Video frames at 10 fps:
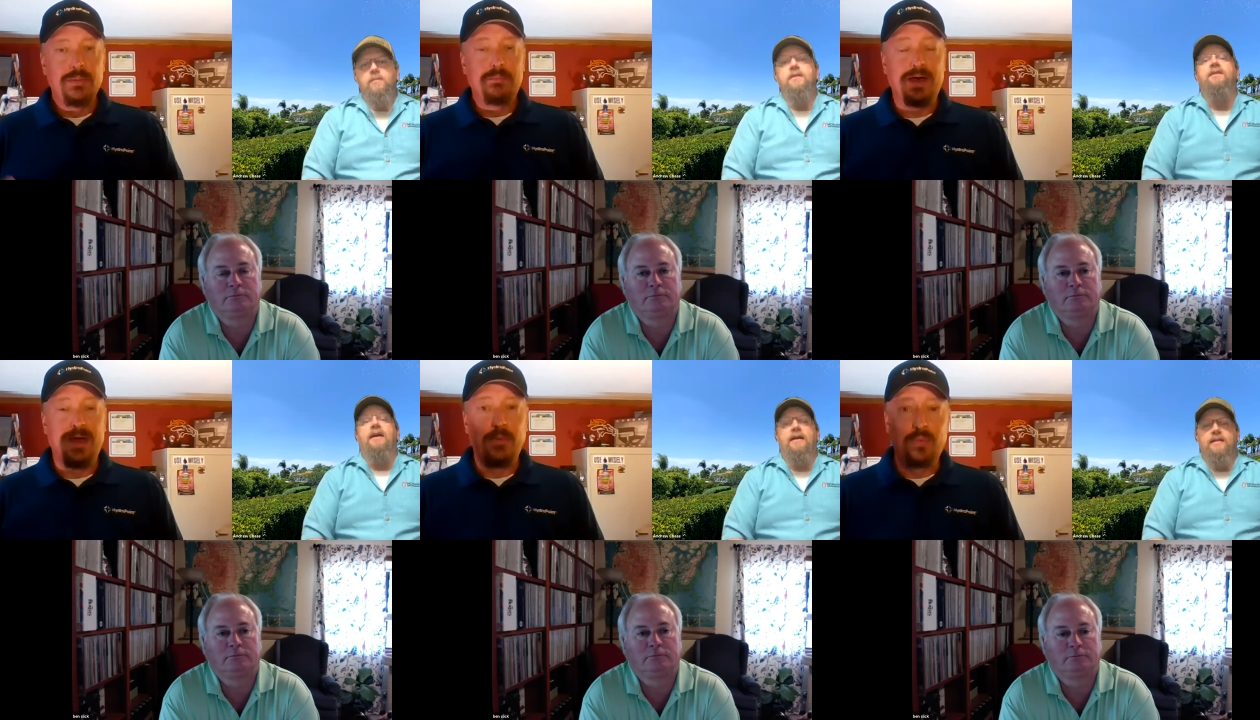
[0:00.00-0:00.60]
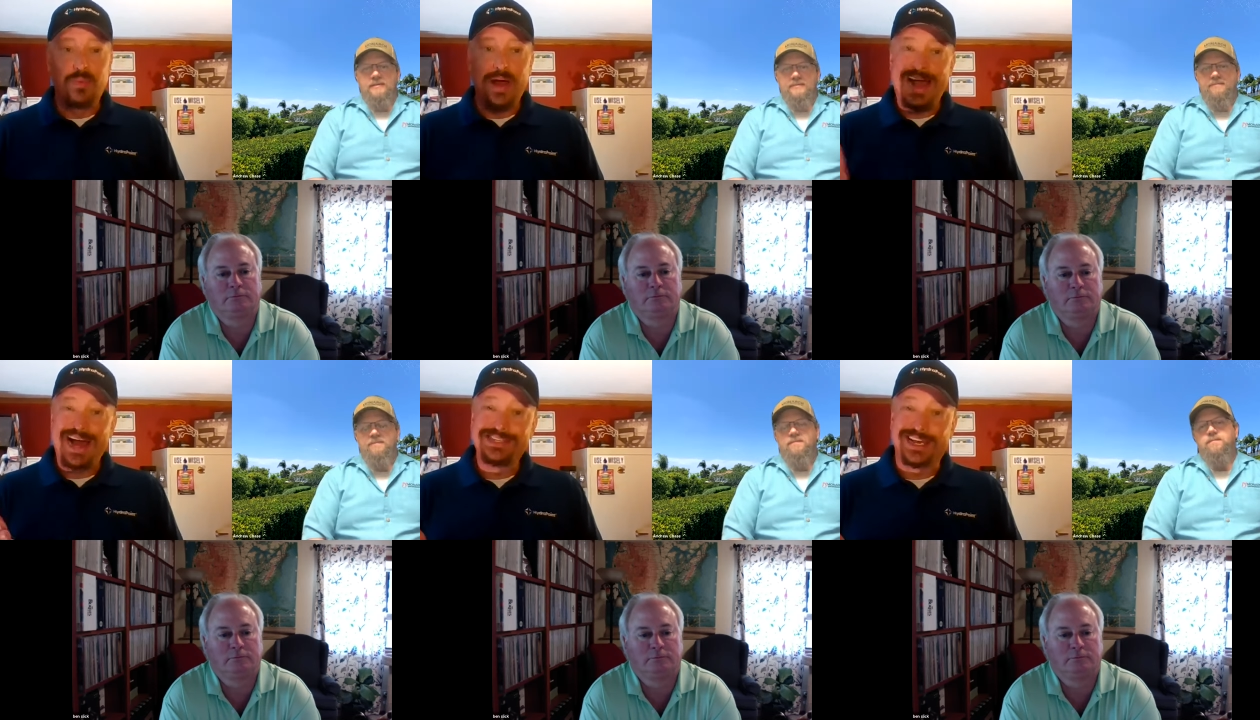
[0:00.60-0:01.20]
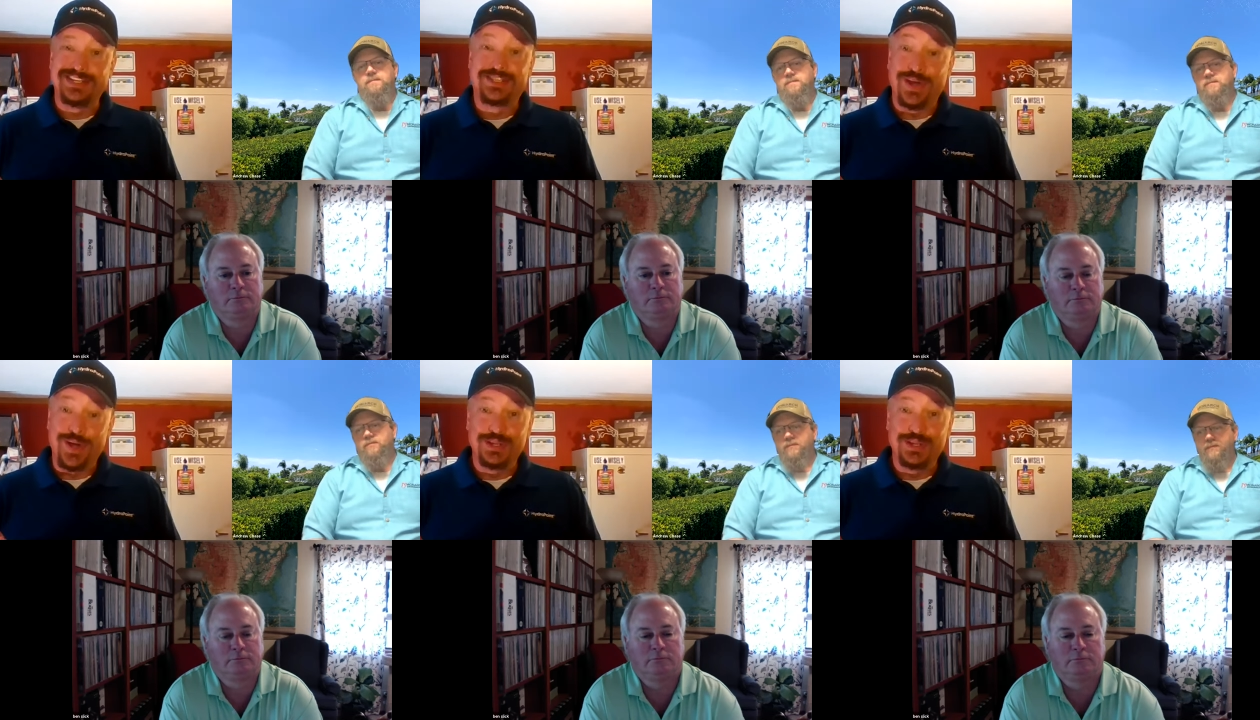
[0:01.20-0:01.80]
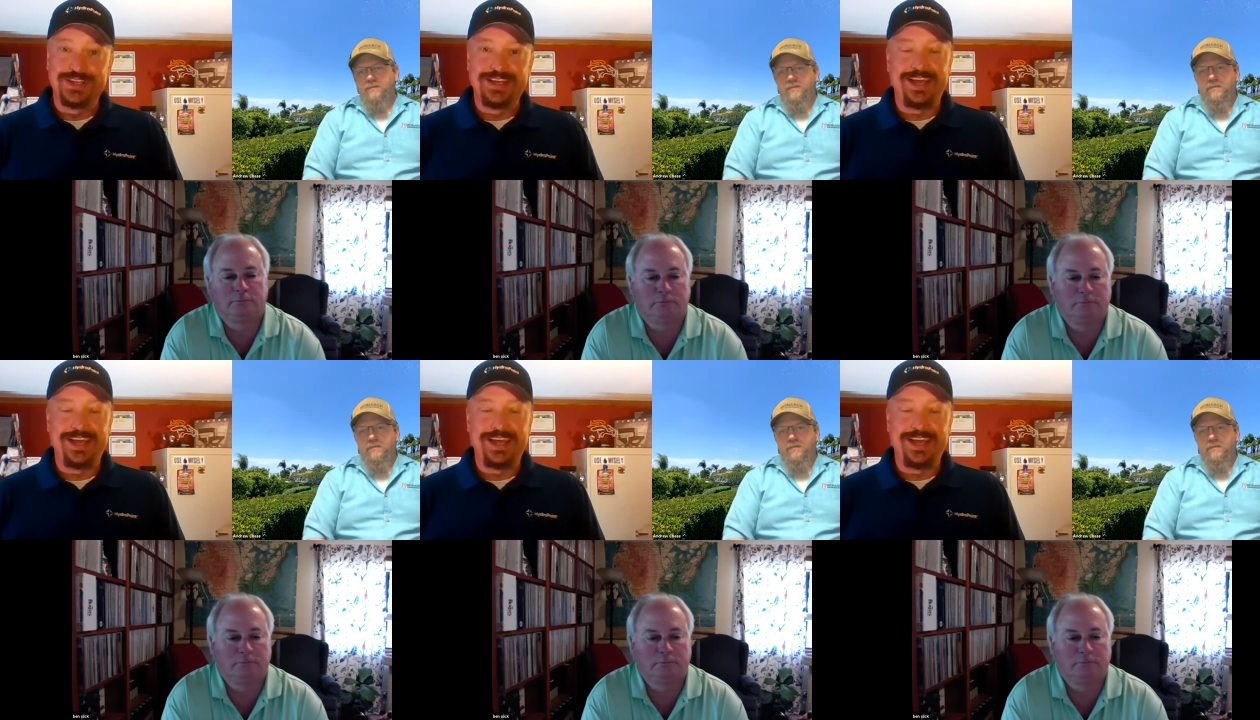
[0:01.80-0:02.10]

Speaker 1: Exactly as a consultant,